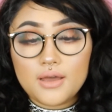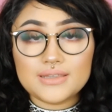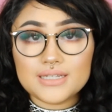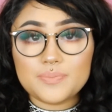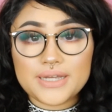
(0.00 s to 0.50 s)

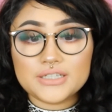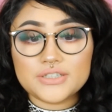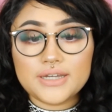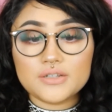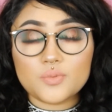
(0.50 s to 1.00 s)
This pink
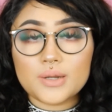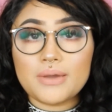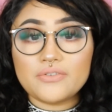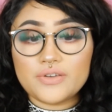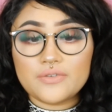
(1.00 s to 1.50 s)
shade is one of
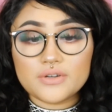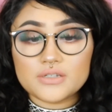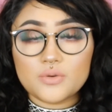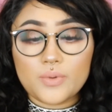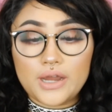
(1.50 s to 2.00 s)
my favorites
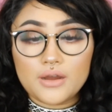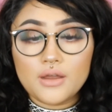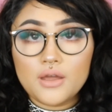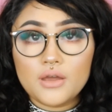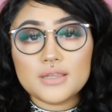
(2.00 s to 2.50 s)
to
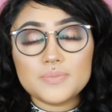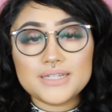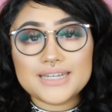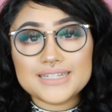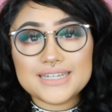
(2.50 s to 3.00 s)
wear. So the
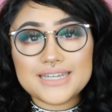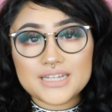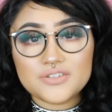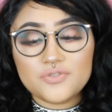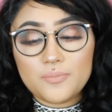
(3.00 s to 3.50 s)
lipstick is a
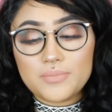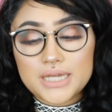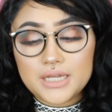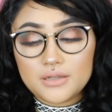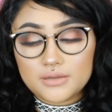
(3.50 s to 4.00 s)
yes from
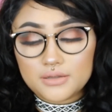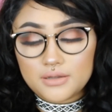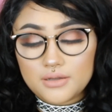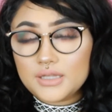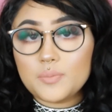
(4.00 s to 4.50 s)
me.
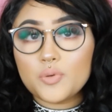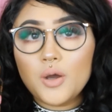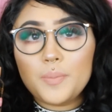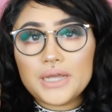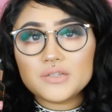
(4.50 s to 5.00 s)
The
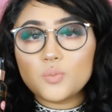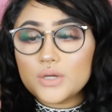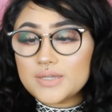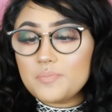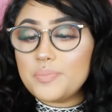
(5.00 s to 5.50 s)
Pro Base
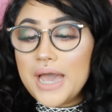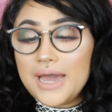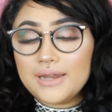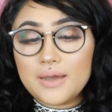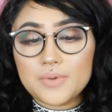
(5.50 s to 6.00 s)
wasn't
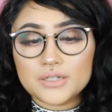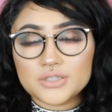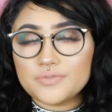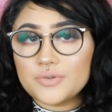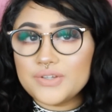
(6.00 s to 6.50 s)
bad. I'm not
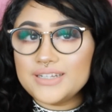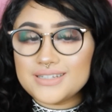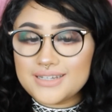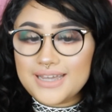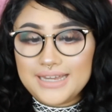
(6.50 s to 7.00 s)
sure if it really
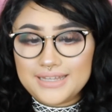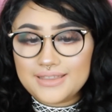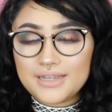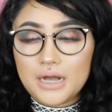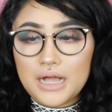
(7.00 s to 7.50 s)
did
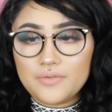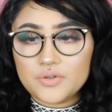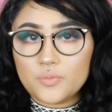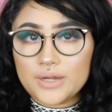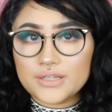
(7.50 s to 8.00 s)
anything. I'll have
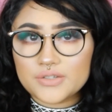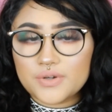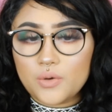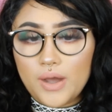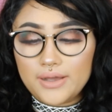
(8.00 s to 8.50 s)
to wear this
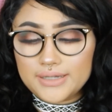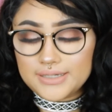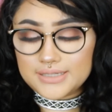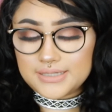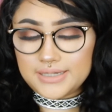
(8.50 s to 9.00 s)
for a while
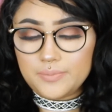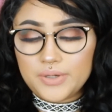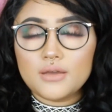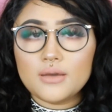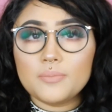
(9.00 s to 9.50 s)
and see.
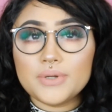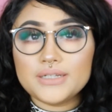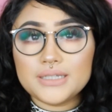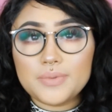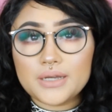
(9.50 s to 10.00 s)
But
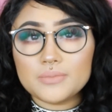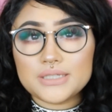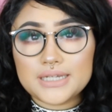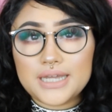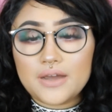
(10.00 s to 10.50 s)
it did become
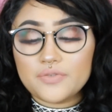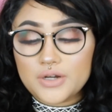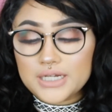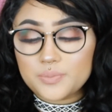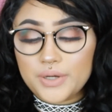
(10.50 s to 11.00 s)
sticky
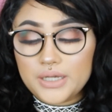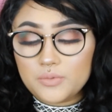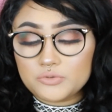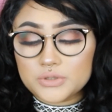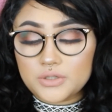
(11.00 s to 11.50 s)
after I sprayed it,
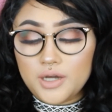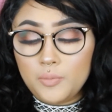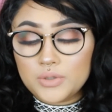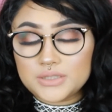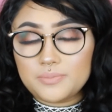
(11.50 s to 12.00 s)
which was
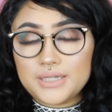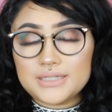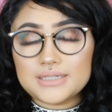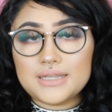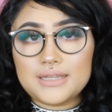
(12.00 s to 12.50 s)
good, which
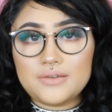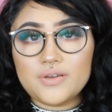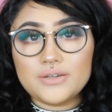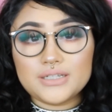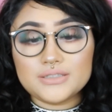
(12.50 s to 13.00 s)
means the
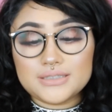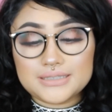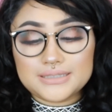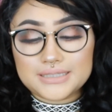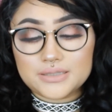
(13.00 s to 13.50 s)
foundation
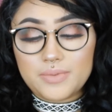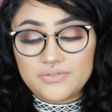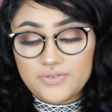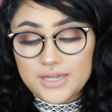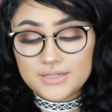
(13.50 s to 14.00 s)
did stick to my
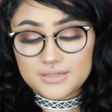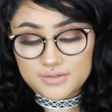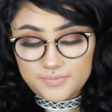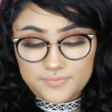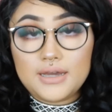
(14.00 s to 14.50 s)

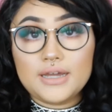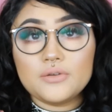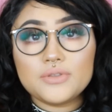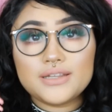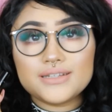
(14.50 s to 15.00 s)
face. I
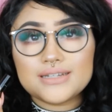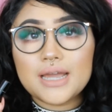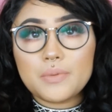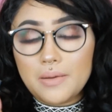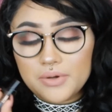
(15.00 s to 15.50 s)
don't think this
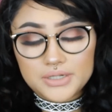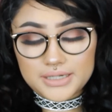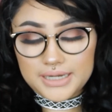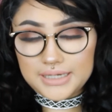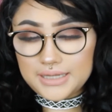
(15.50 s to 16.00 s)
eye primer
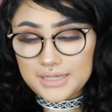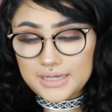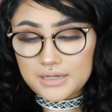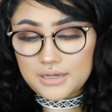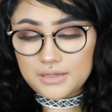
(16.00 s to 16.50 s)
did
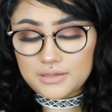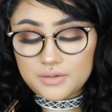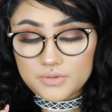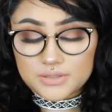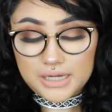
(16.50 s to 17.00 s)
anything. I
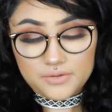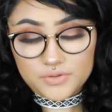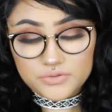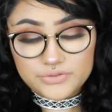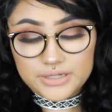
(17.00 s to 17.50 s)
think it was kind
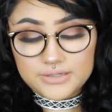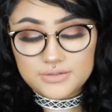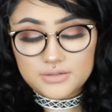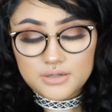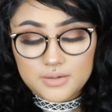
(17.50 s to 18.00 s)
of
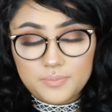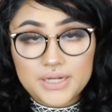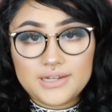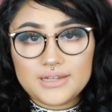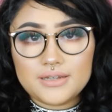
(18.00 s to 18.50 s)
useless.
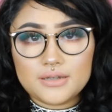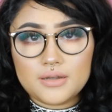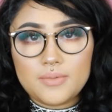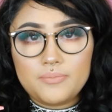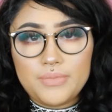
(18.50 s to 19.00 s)
But it
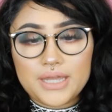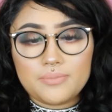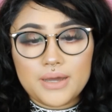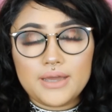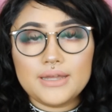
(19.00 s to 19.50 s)
didn't
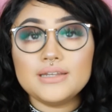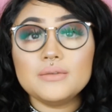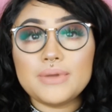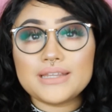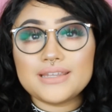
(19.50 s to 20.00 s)
make
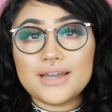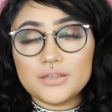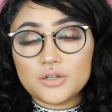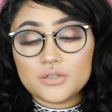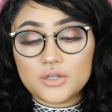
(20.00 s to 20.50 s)
the
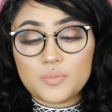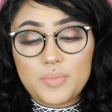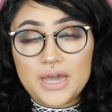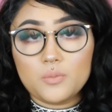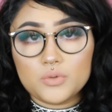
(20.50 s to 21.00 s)
eye look
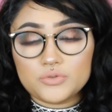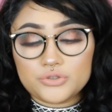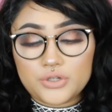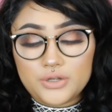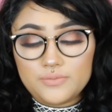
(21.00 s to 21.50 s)
bad, which
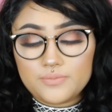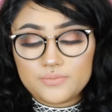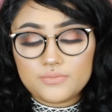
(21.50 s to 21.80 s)
is good.